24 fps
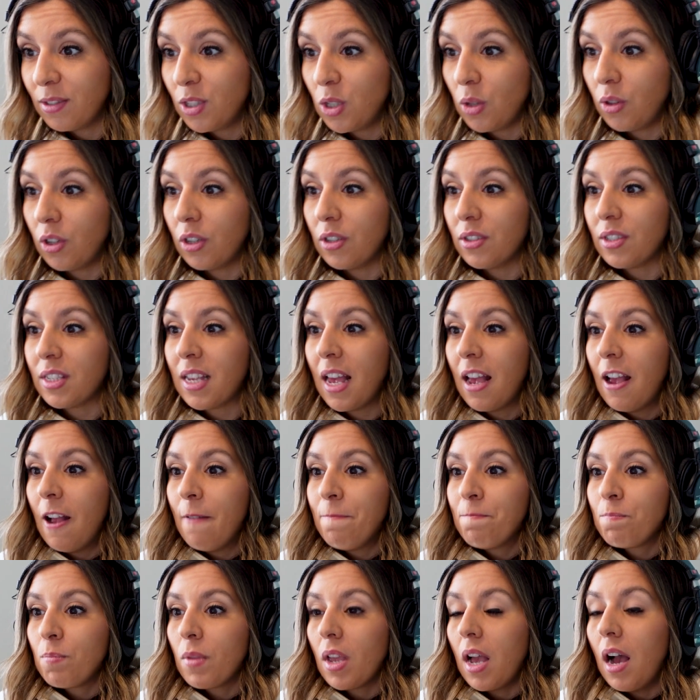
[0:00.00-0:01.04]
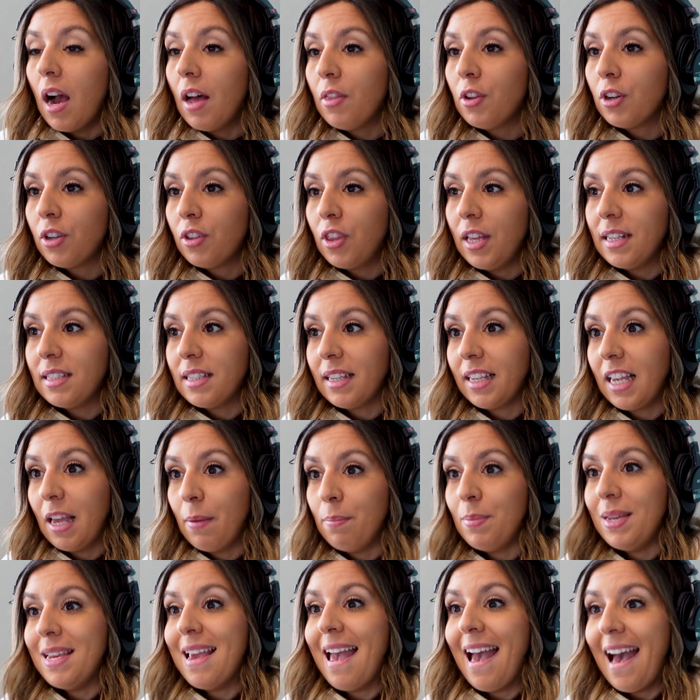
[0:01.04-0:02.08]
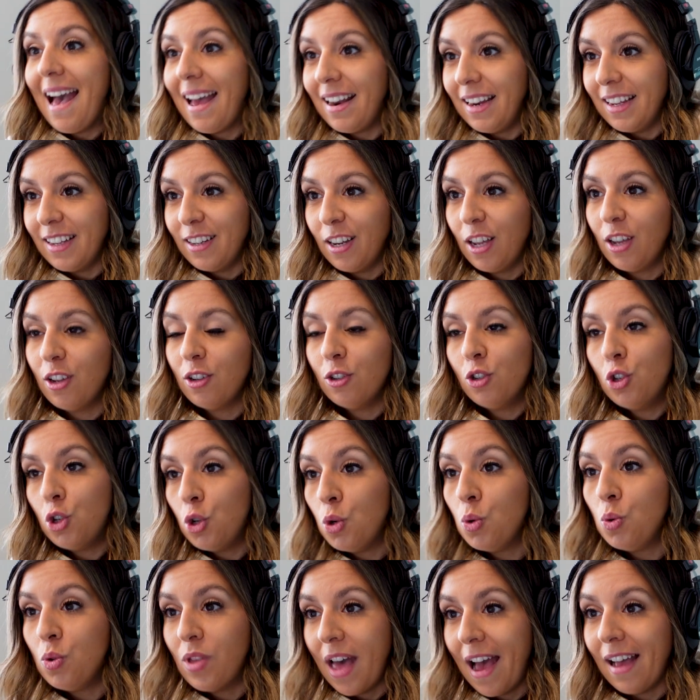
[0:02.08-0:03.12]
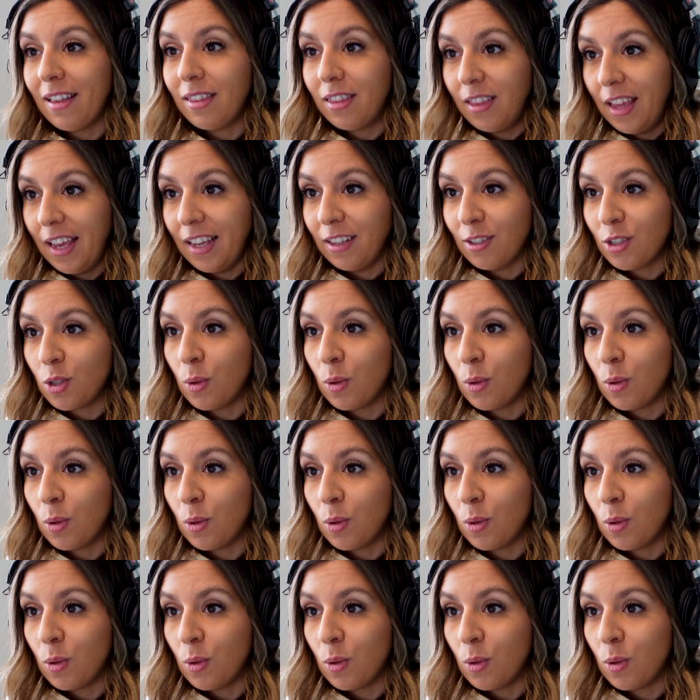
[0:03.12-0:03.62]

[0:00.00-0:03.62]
So there's other things that can be added to that thing.